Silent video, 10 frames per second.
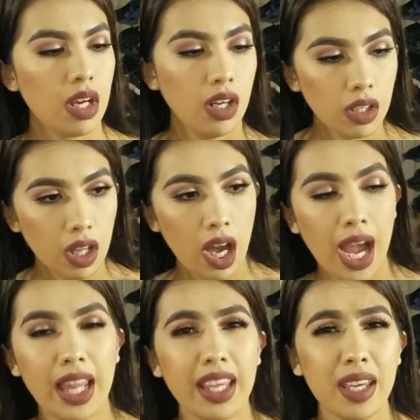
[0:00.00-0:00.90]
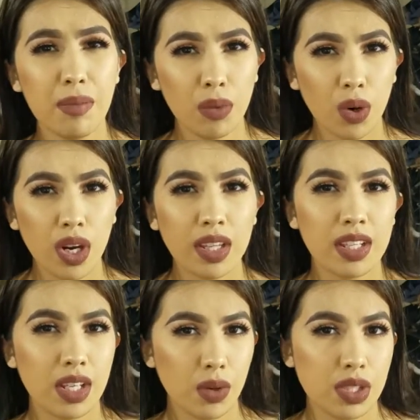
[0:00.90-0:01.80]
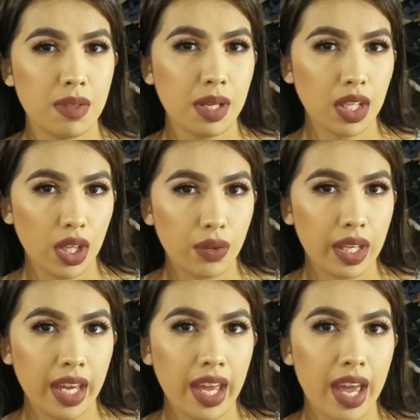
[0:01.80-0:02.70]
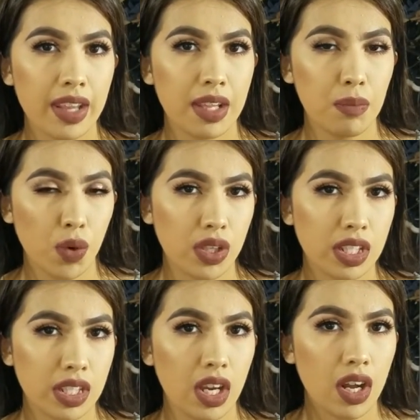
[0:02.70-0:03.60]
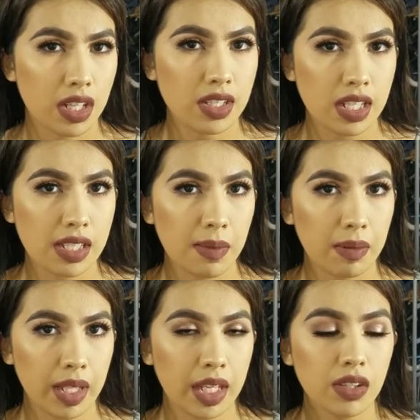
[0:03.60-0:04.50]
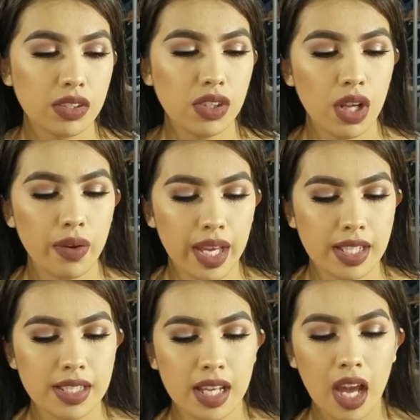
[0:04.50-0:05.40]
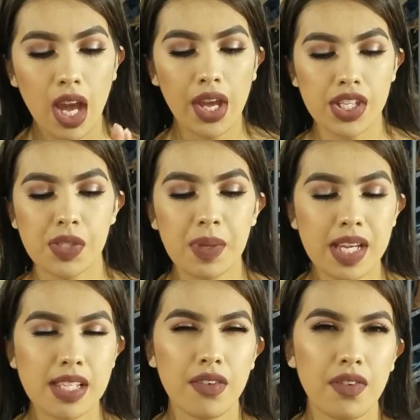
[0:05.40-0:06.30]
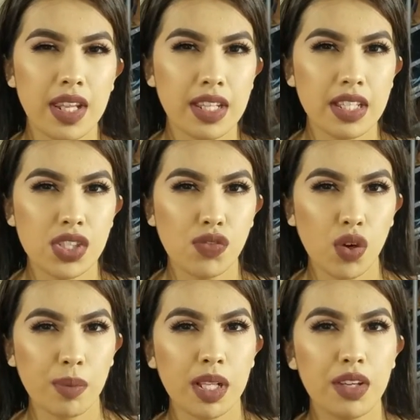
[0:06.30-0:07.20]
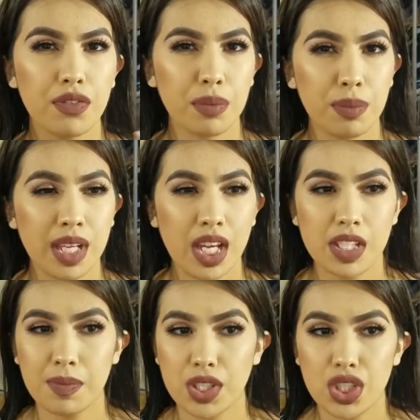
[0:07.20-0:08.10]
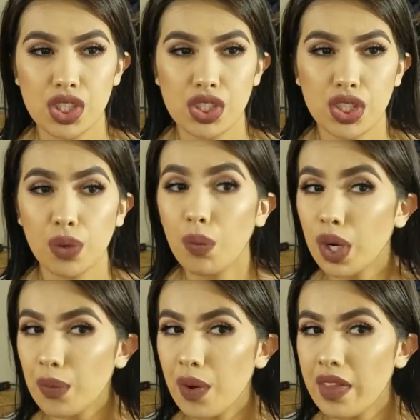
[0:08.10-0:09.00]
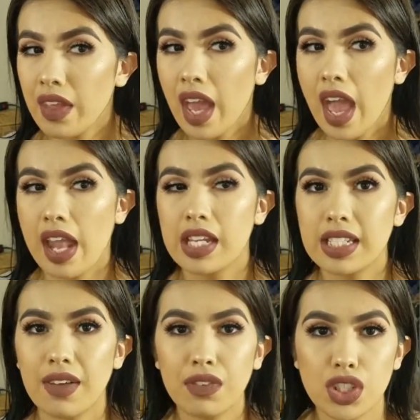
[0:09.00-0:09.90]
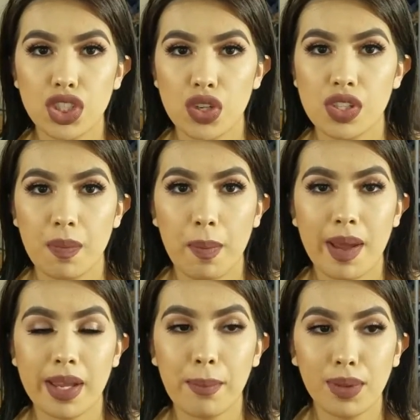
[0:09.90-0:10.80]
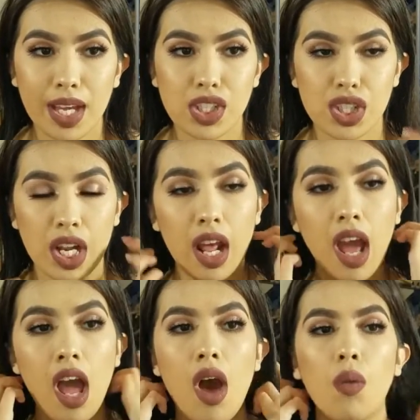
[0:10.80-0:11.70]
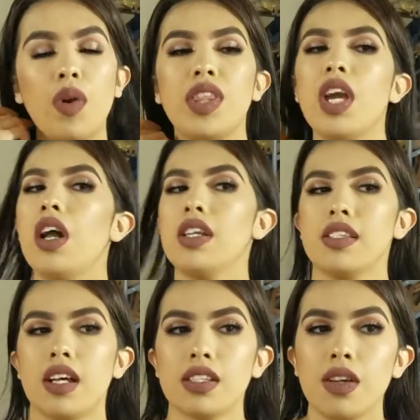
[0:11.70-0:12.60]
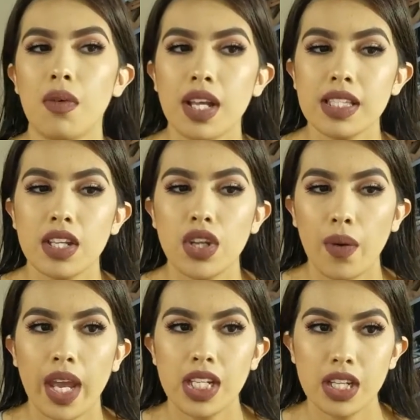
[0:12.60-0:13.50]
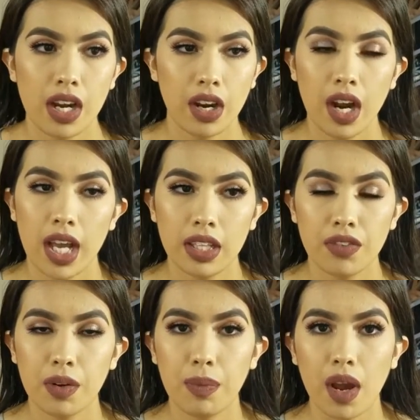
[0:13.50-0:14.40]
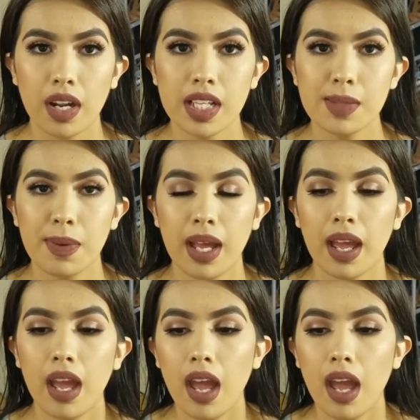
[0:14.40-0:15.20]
a lot. I like it more than the Ultimate Glow Kit and more than the Anastasia Beverly Hills Glow Kits, just because I find that this formula for me is much easier to work with, and it definitely shows up on my complexion. With the Anastasia ones, no hate to her, I love her products, but